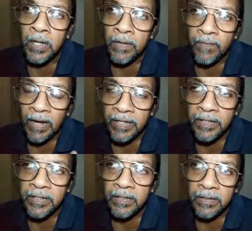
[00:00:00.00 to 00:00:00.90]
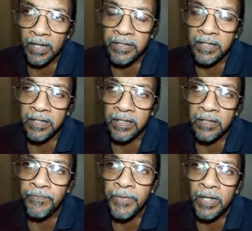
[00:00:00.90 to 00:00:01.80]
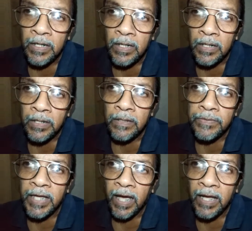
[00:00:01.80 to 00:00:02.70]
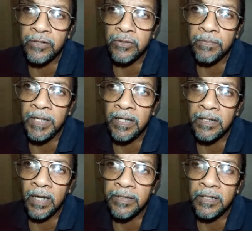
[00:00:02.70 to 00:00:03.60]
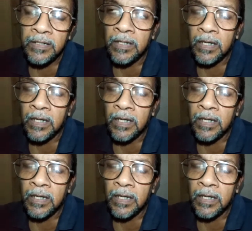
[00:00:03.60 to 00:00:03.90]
Valikada Rajagiriya, there has to be another